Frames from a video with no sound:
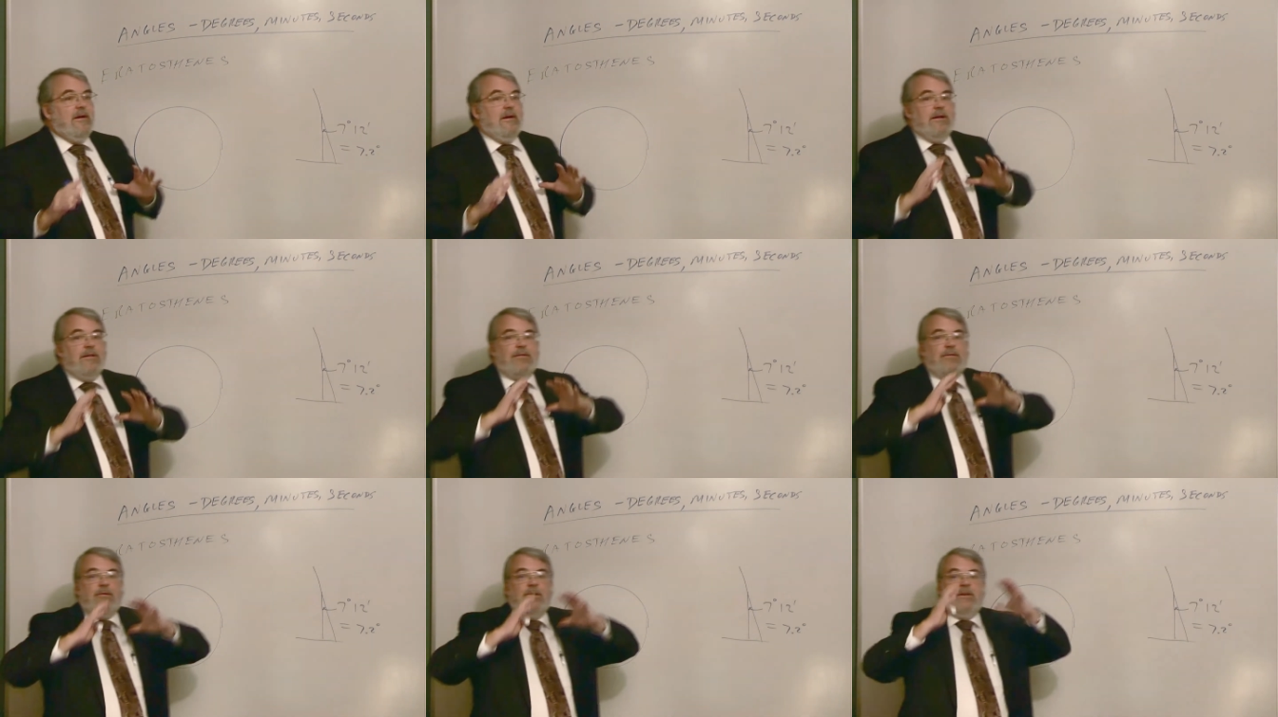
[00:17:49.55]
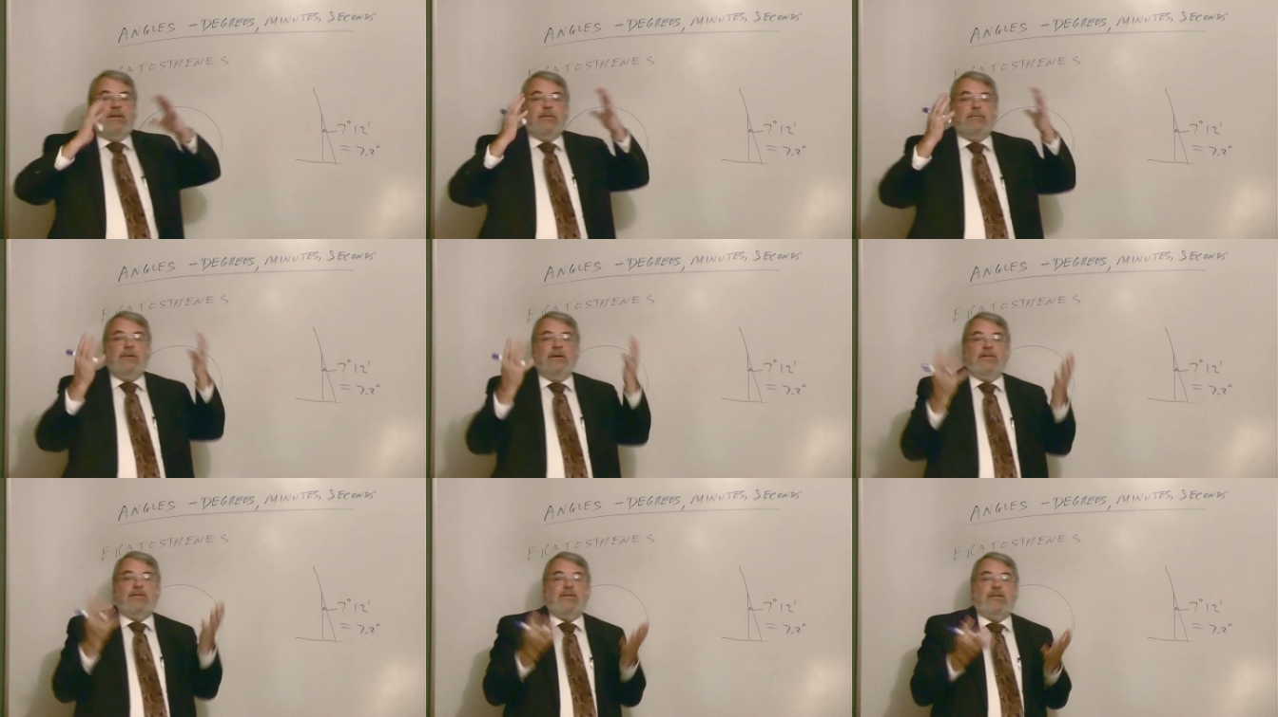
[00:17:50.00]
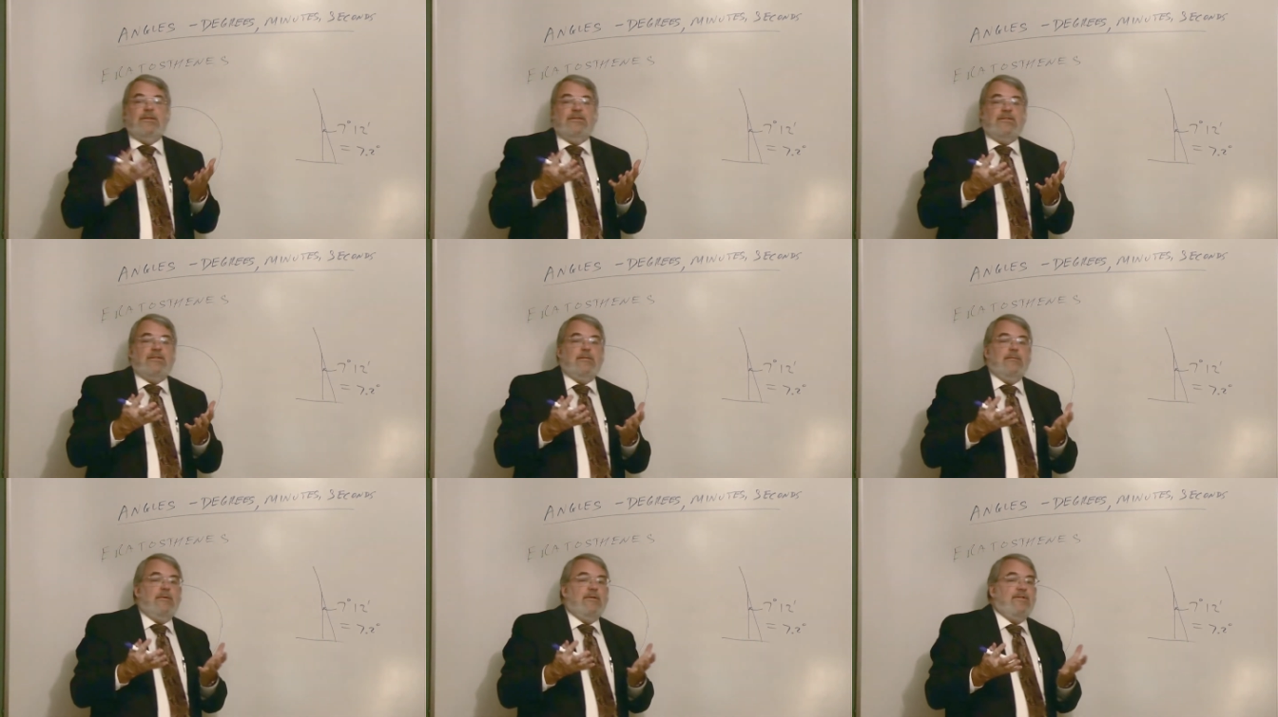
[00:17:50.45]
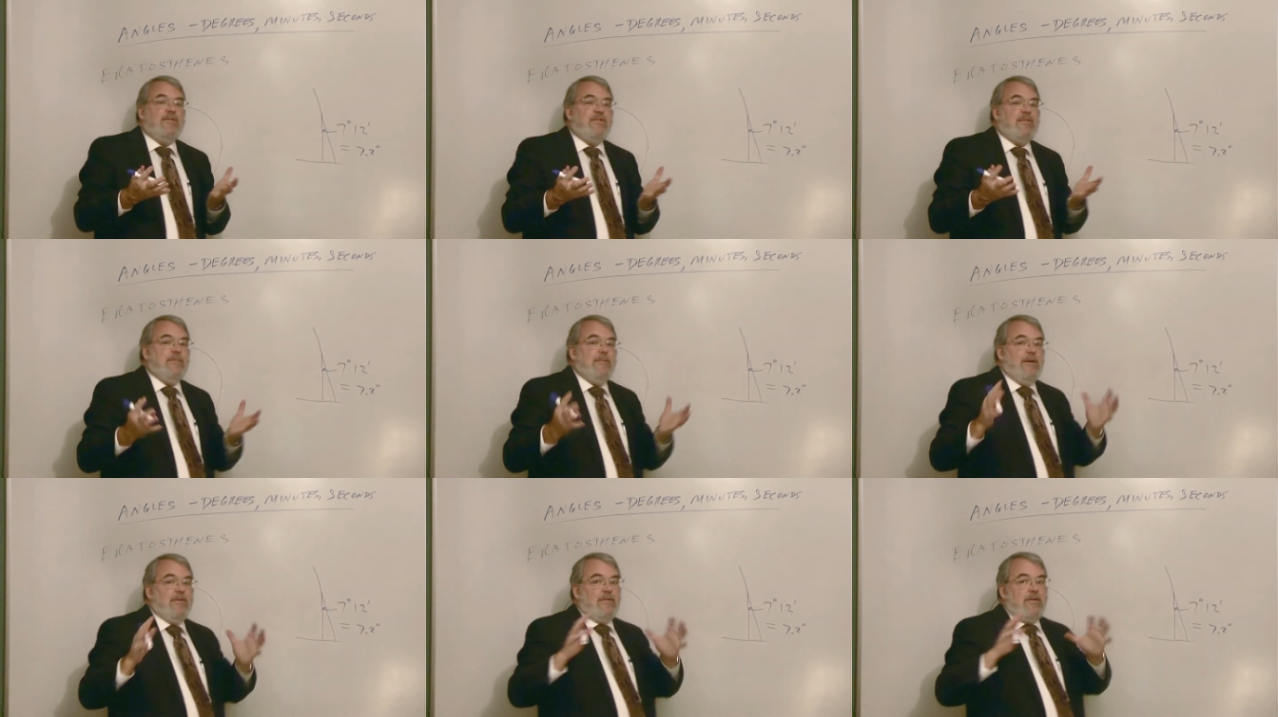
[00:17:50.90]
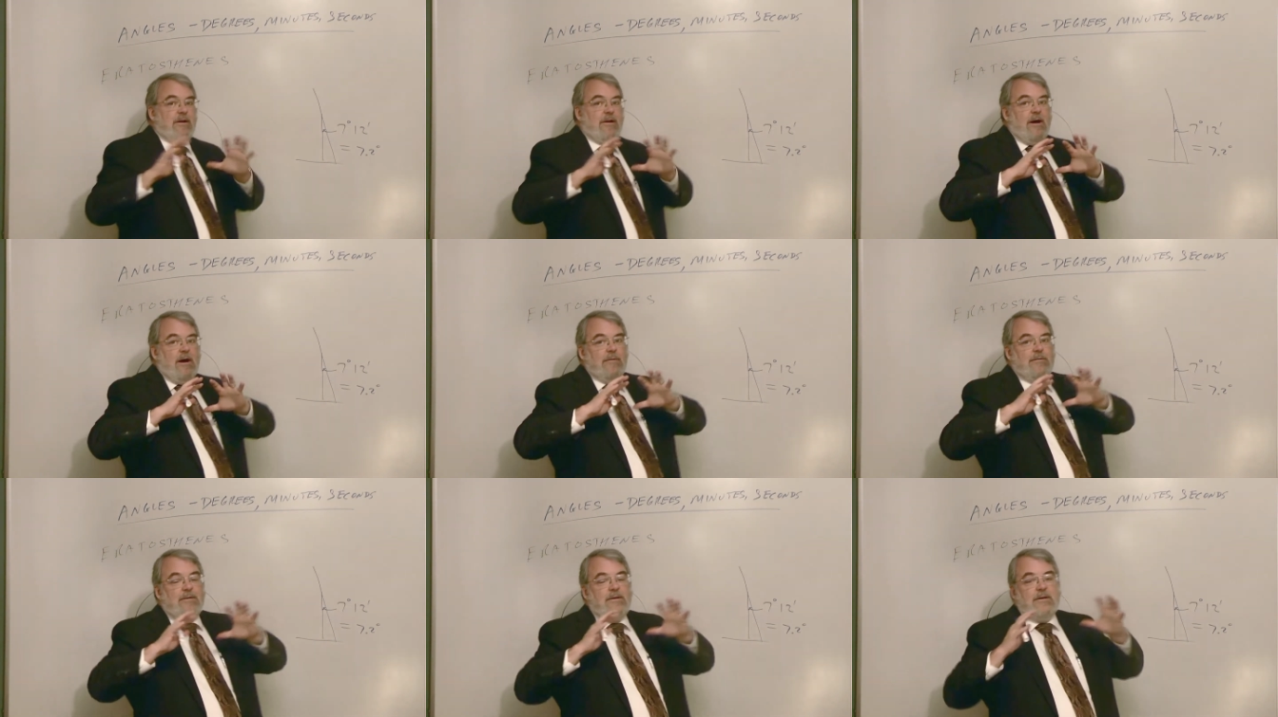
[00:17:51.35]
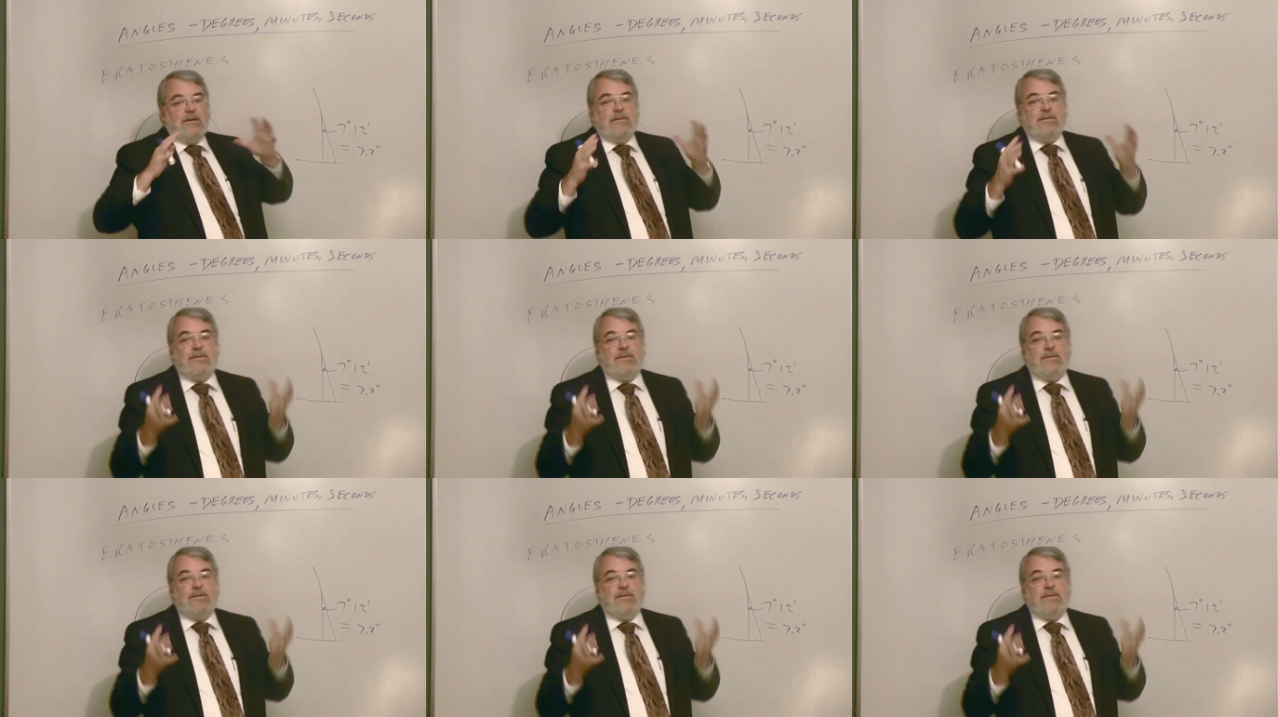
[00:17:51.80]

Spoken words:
In 3 dimensions, the most symmetric object